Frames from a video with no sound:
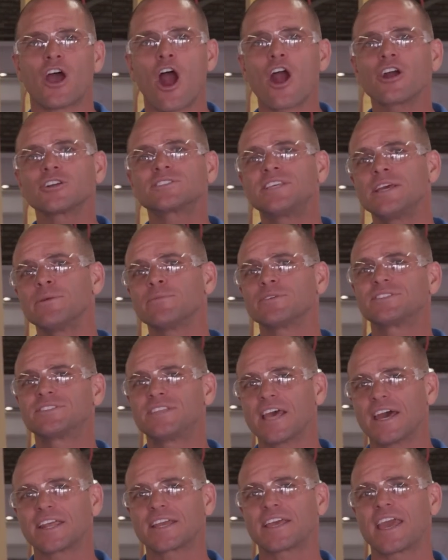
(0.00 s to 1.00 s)
our team is
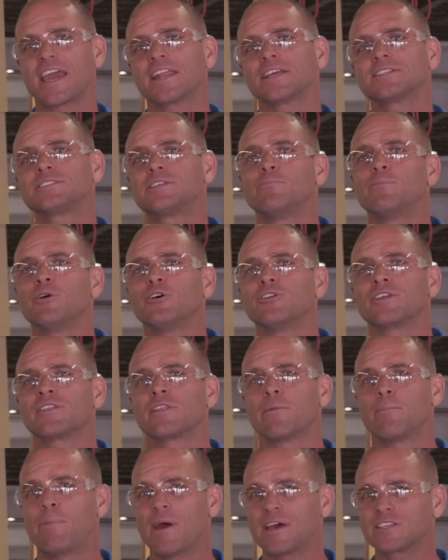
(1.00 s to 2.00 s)
dedicated to building
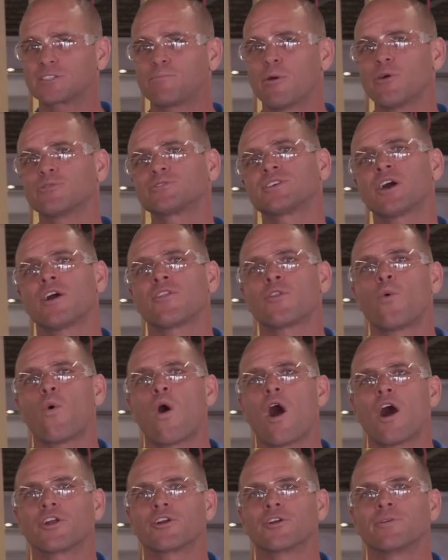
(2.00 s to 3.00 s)
the best boats on the
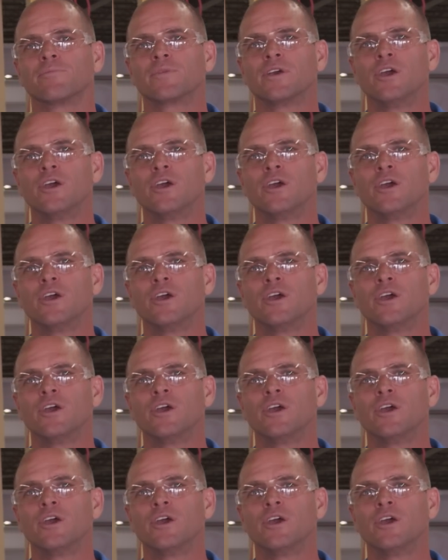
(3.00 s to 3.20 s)
water.